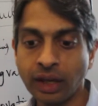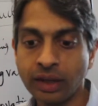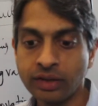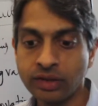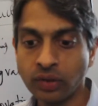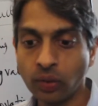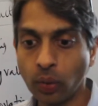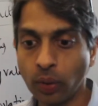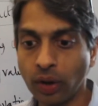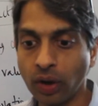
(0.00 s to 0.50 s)

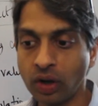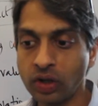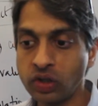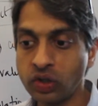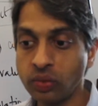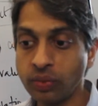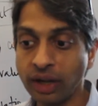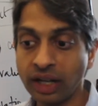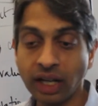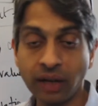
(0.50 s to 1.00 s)
So whereas
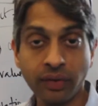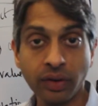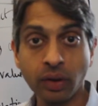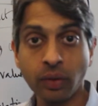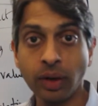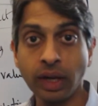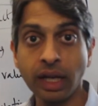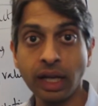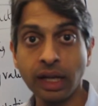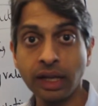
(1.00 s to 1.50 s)
you might have a
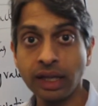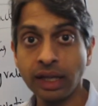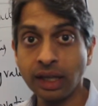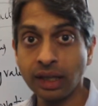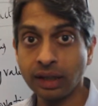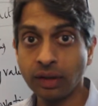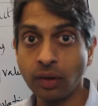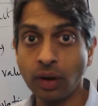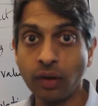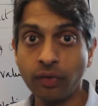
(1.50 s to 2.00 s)
great
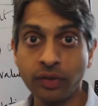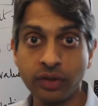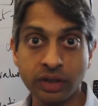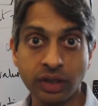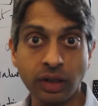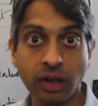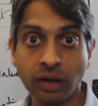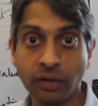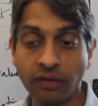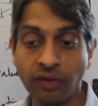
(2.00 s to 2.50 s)
idea that offers
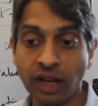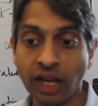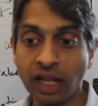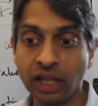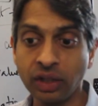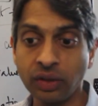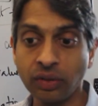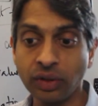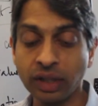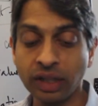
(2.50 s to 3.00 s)
a lot of
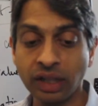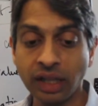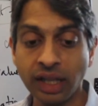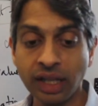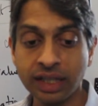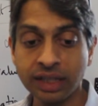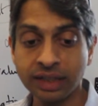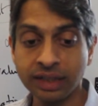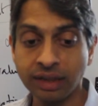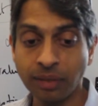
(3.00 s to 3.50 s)
value,
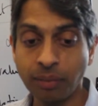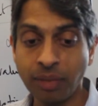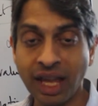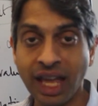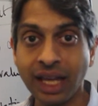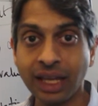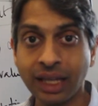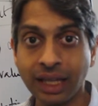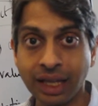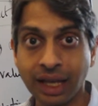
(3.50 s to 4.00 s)
unless the
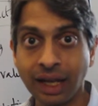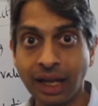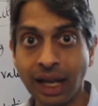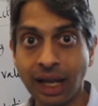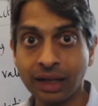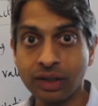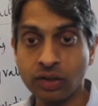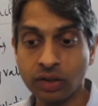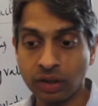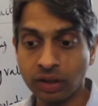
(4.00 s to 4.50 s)
bank can
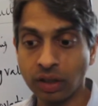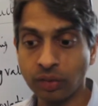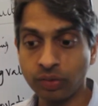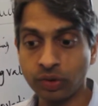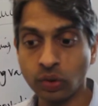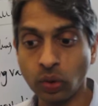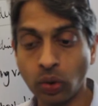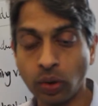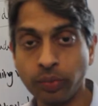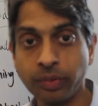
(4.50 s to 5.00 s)
actually
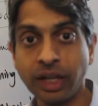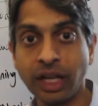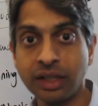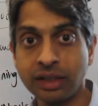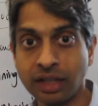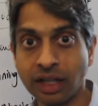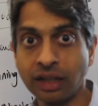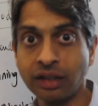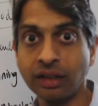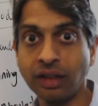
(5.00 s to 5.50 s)
absorb that
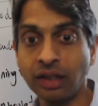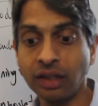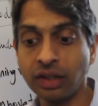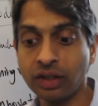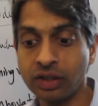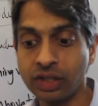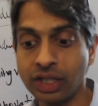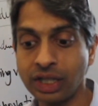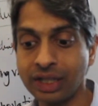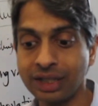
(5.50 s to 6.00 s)

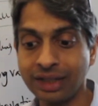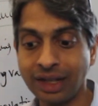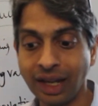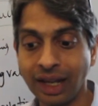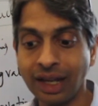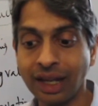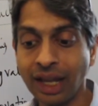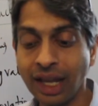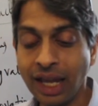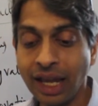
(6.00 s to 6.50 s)
technology and
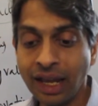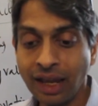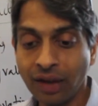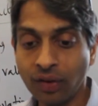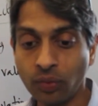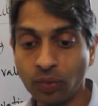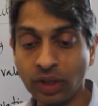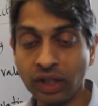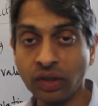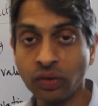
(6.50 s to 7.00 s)
take
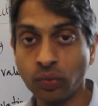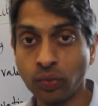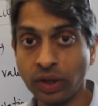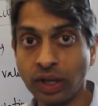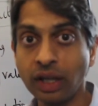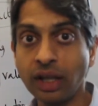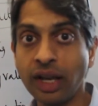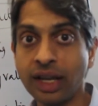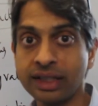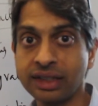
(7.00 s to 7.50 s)
and really
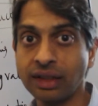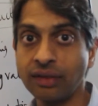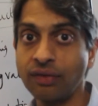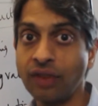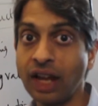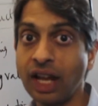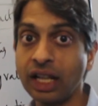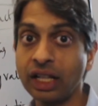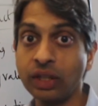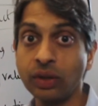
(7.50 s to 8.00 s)
realize that
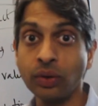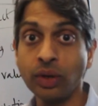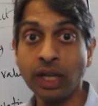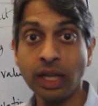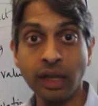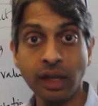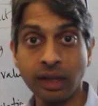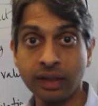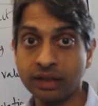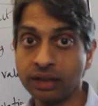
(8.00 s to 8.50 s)
value,
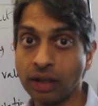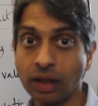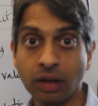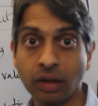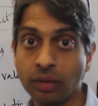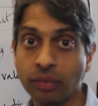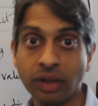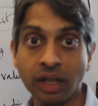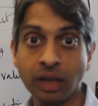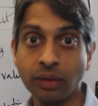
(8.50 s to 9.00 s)
it's not
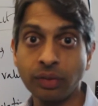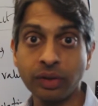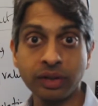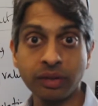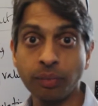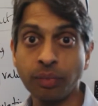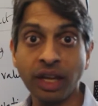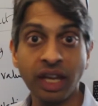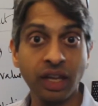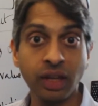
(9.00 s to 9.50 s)
going to be able
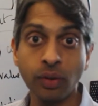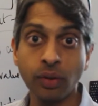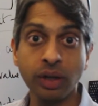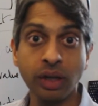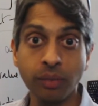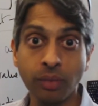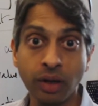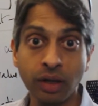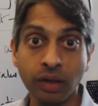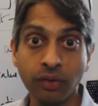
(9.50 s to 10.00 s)
to pay you
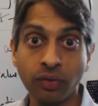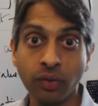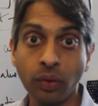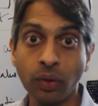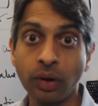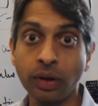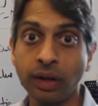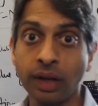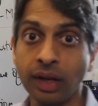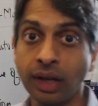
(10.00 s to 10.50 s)
any money
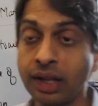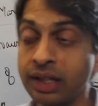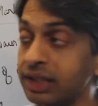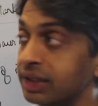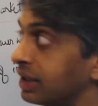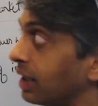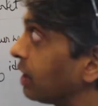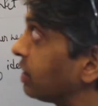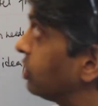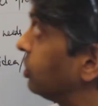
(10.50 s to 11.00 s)
for it. And
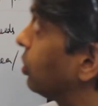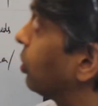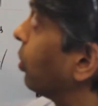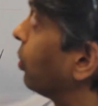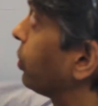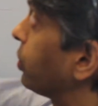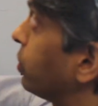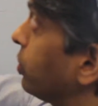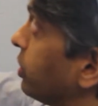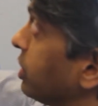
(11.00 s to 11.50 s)
hence that's, you
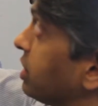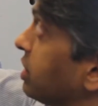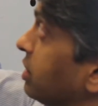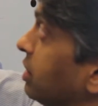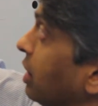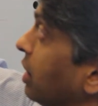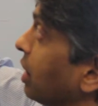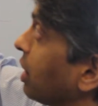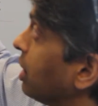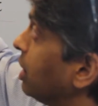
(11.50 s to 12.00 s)
go through this
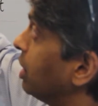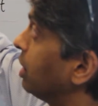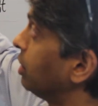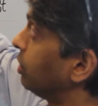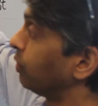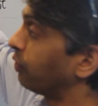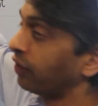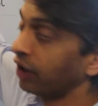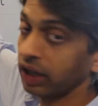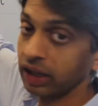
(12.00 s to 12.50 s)
thing,
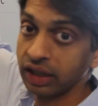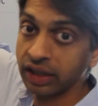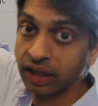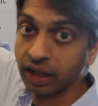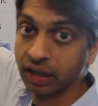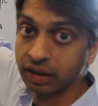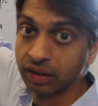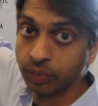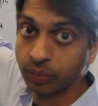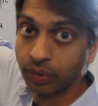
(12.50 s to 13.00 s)
you finally
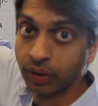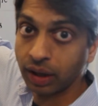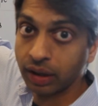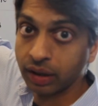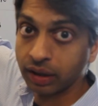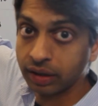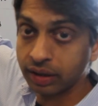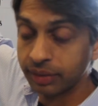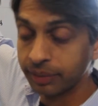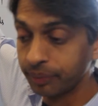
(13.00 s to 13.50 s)
get the
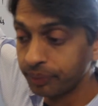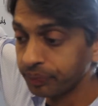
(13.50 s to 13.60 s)
product.